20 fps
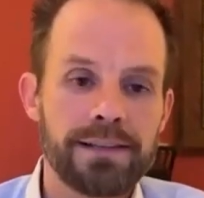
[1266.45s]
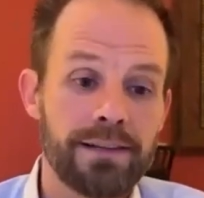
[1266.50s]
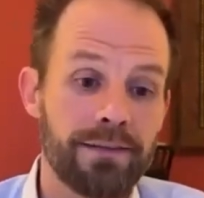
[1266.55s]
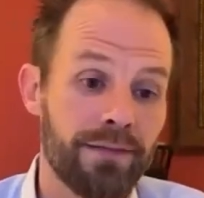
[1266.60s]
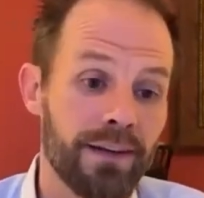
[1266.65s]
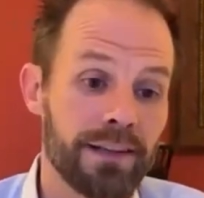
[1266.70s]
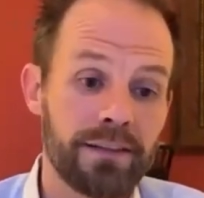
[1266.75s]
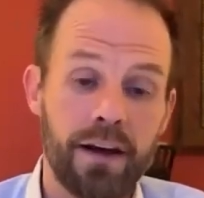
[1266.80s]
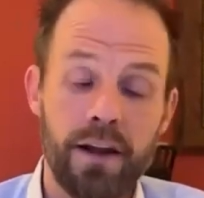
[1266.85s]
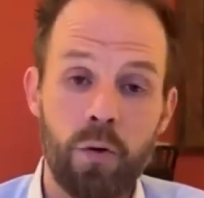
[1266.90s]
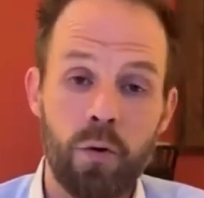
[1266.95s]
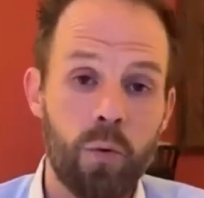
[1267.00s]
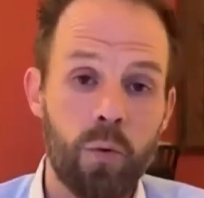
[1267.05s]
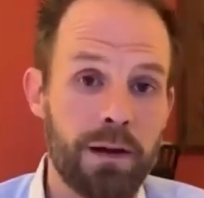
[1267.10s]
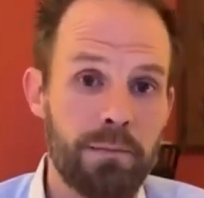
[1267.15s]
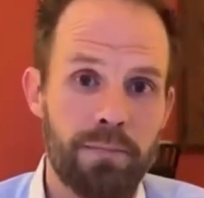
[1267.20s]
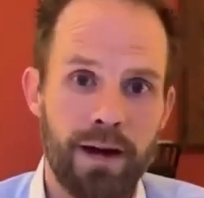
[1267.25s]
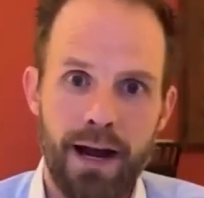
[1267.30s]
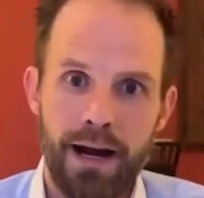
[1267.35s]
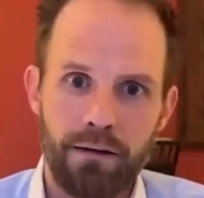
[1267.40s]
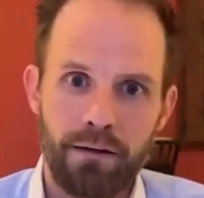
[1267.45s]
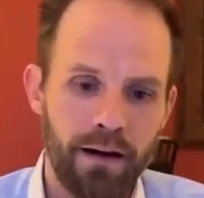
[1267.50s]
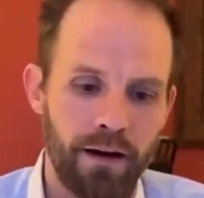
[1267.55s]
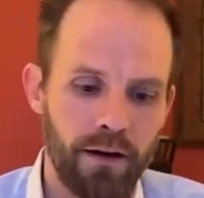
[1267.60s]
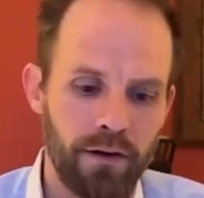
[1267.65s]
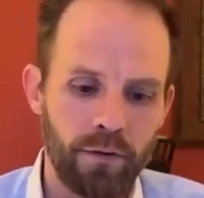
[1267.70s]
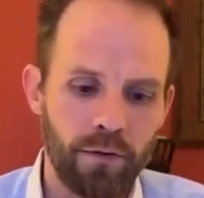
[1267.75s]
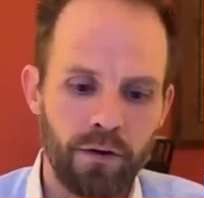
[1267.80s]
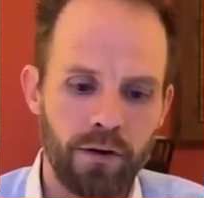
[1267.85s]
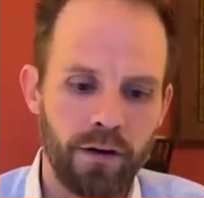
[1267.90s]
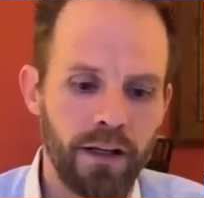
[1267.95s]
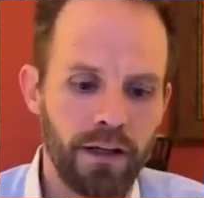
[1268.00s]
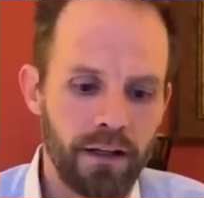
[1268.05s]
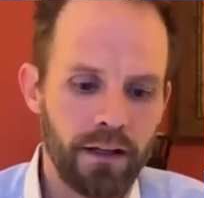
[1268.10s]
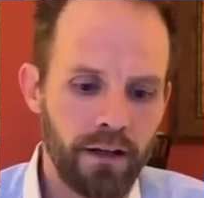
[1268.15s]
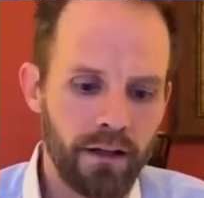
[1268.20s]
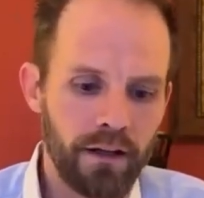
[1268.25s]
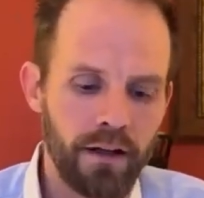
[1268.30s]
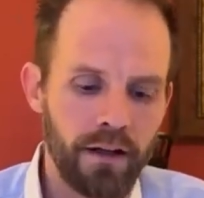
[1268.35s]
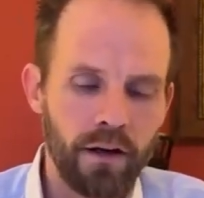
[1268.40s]
If it's on a white background or
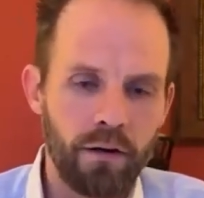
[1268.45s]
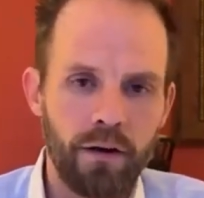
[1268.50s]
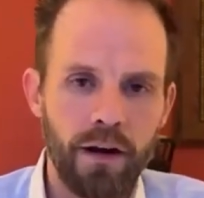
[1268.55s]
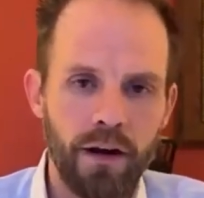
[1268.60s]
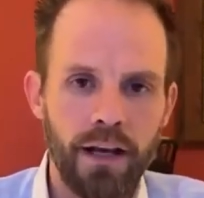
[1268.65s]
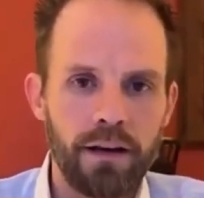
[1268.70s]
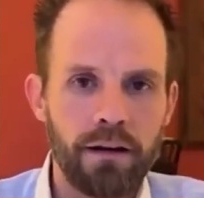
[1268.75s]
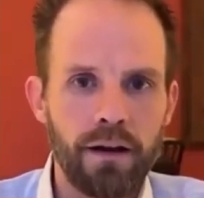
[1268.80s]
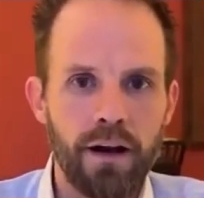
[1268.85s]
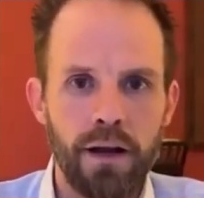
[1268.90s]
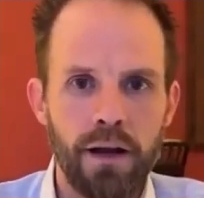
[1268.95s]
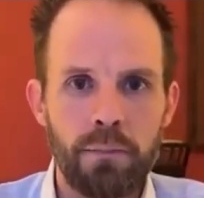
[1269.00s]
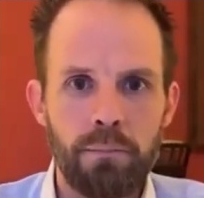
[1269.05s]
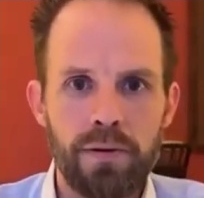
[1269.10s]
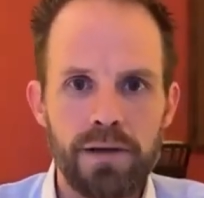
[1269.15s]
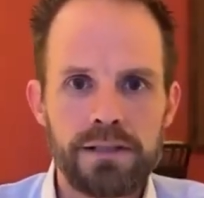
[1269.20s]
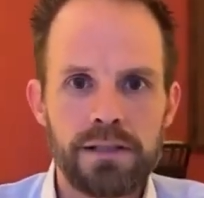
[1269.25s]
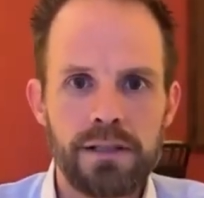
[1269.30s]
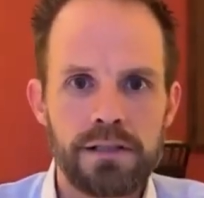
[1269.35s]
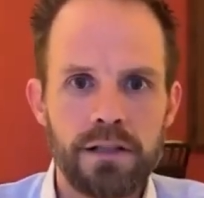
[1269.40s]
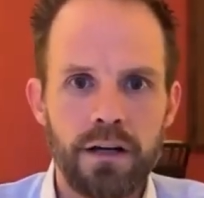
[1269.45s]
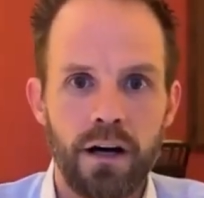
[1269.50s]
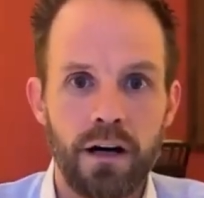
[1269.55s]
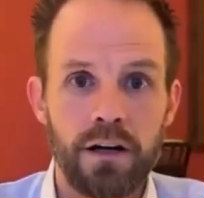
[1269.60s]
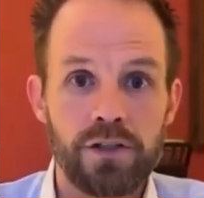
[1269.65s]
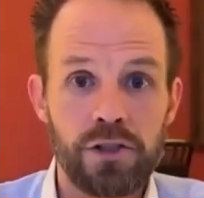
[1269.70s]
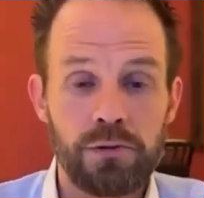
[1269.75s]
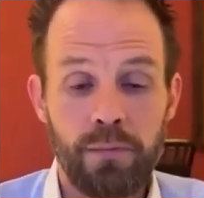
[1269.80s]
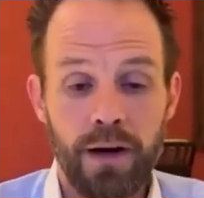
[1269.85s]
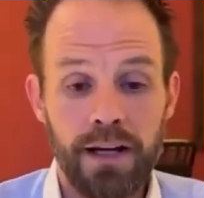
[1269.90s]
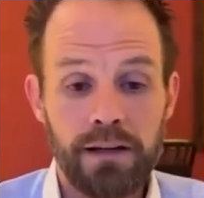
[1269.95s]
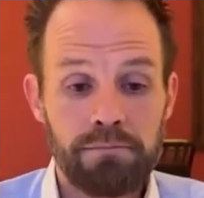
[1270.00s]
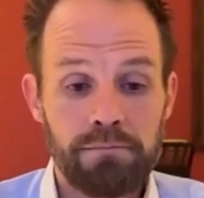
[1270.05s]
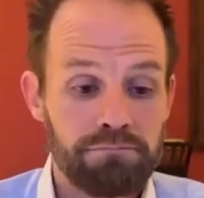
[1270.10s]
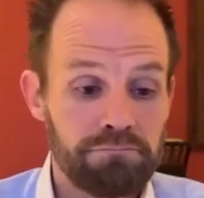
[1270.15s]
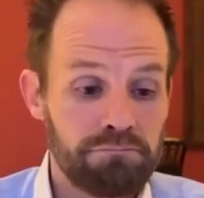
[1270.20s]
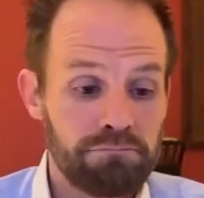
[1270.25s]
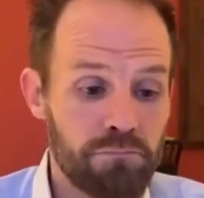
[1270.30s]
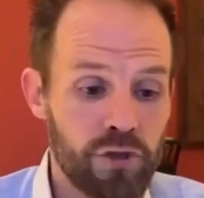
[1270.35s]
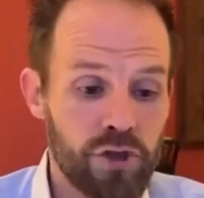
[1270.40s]
on a business card, you might
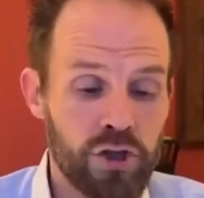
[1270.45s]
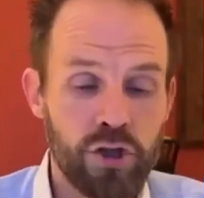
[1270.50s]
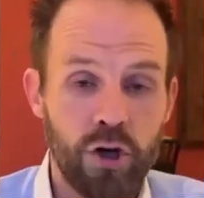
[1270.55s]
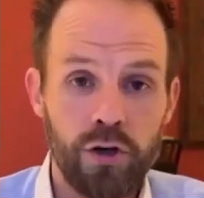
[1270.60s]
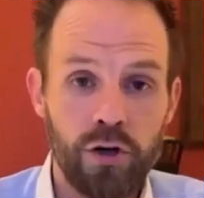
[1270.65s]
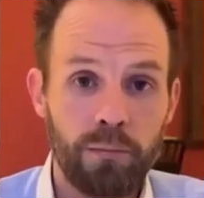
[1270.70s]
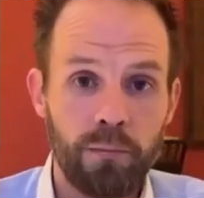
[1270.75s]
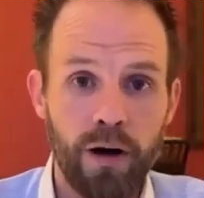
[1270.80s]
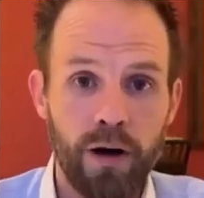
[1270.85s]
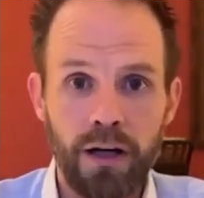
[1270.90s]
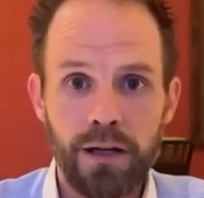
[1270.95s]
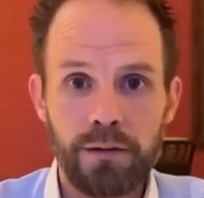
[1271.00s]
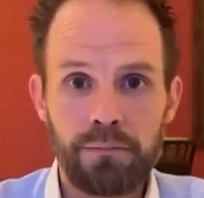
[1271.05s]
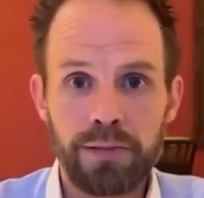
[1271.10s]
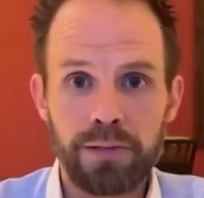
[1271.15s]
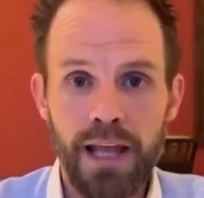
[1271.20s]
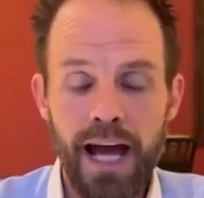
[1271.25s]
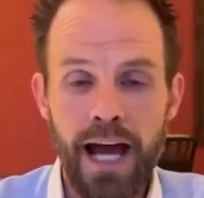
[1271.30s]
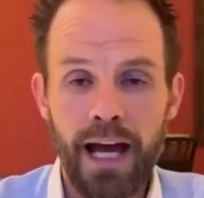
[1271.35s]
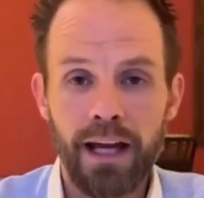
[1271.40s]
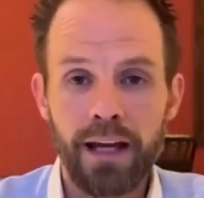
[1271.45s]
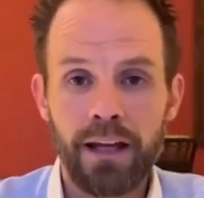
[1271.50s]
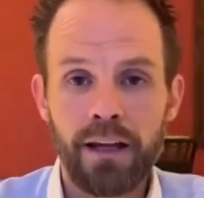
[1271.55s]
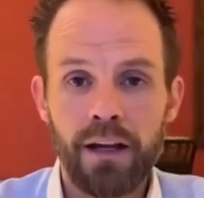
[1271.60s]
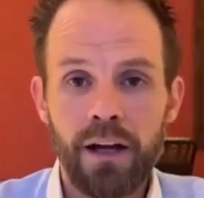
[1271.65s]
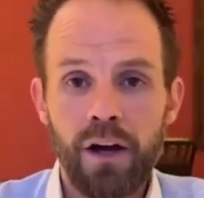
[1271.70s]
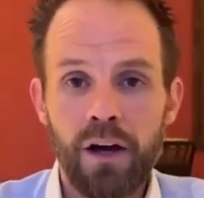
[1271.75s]
show your mark in black,